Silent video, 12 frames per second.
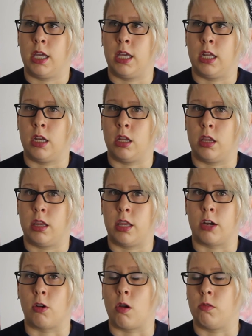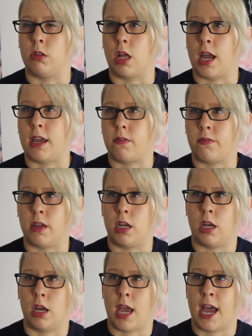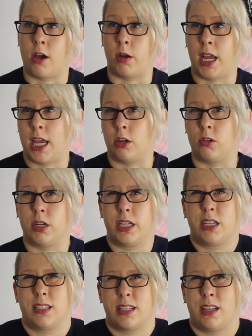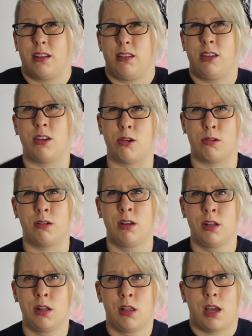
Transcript: in their own life and how to handle it because I you know